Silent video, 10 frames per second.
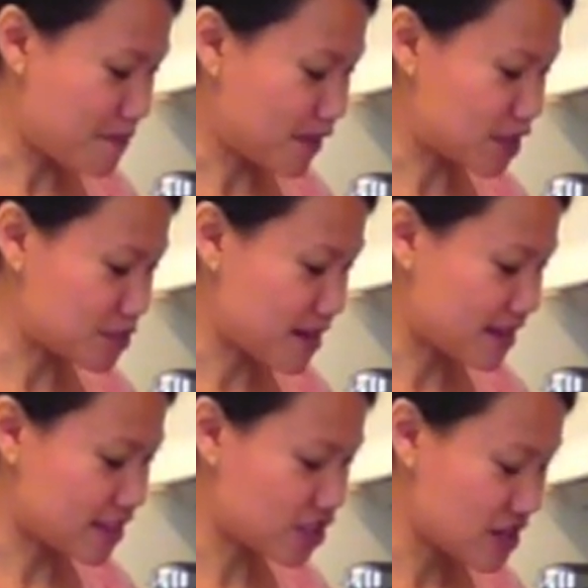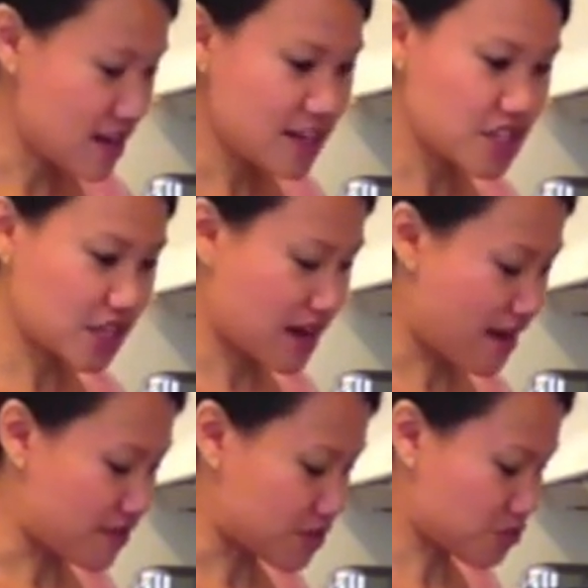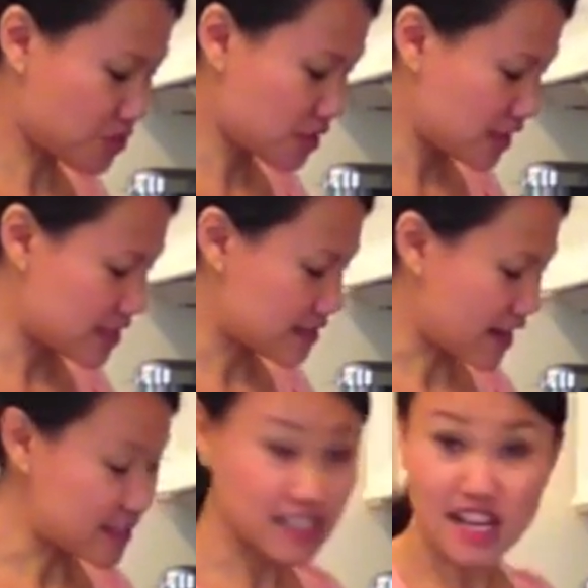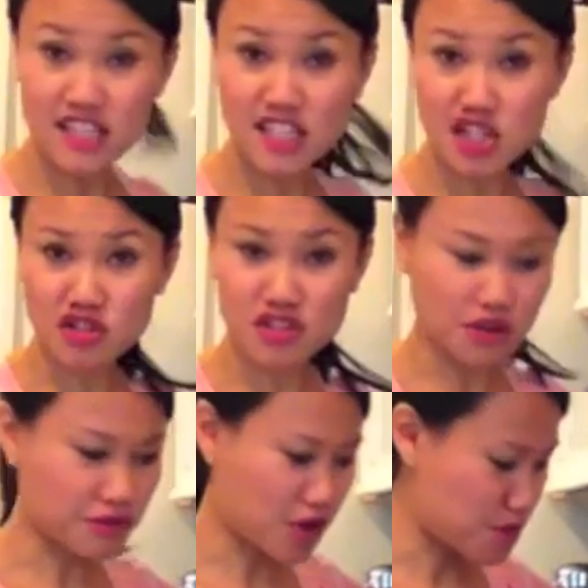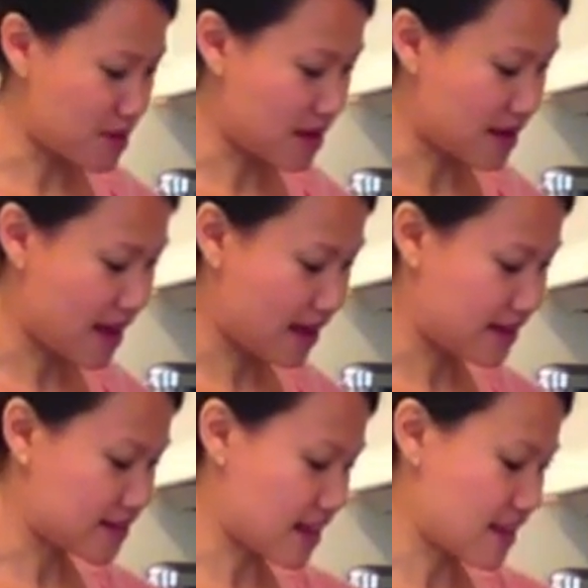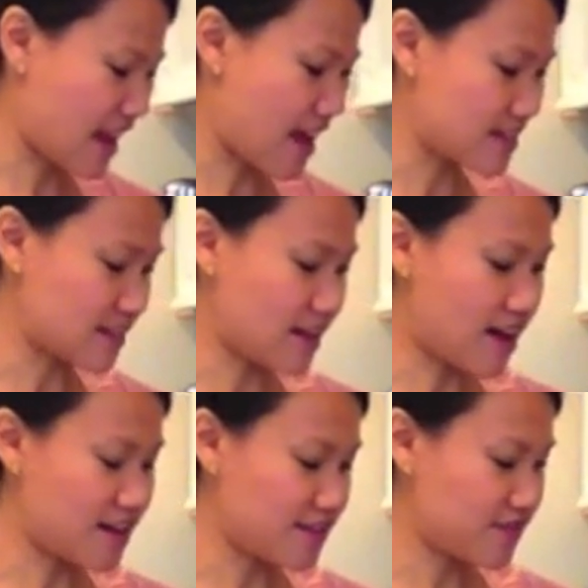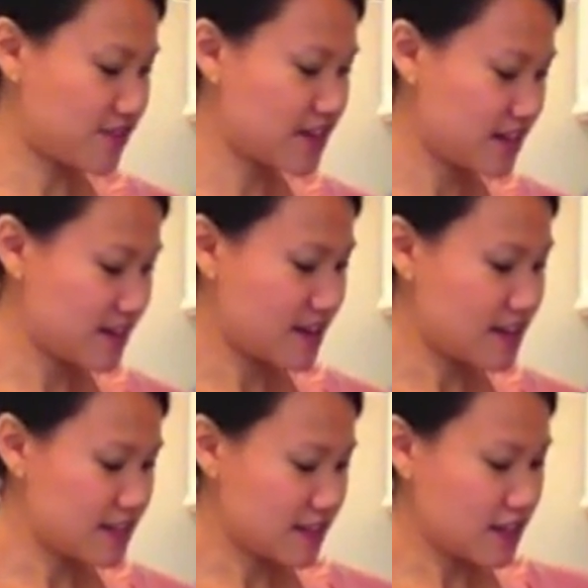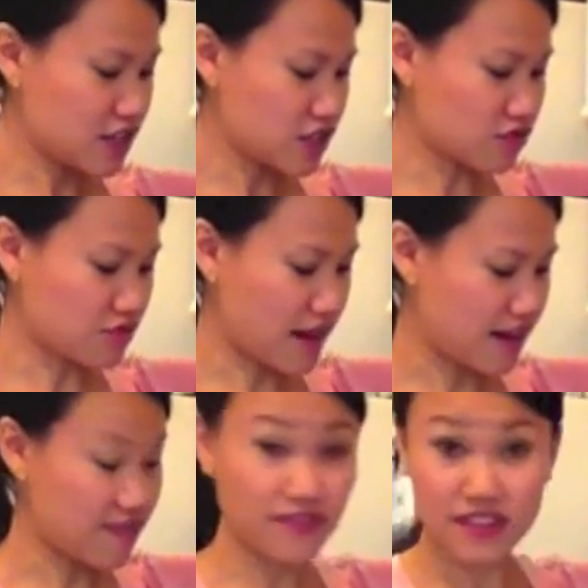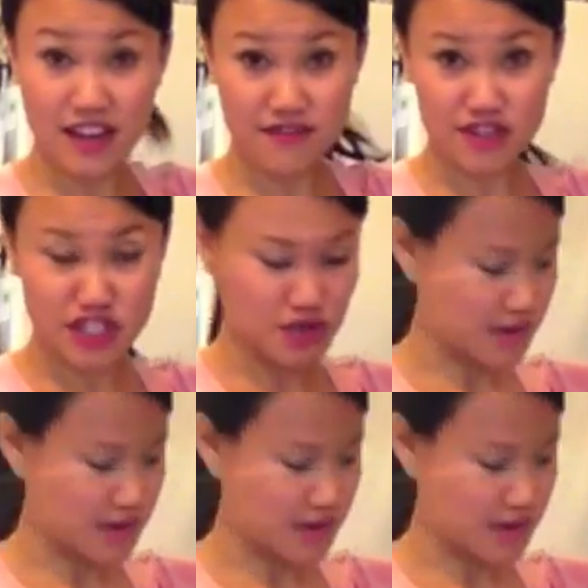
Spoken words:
It just makes the chicken have this really nice citrus aroma, and I think adds a lot of great flavor to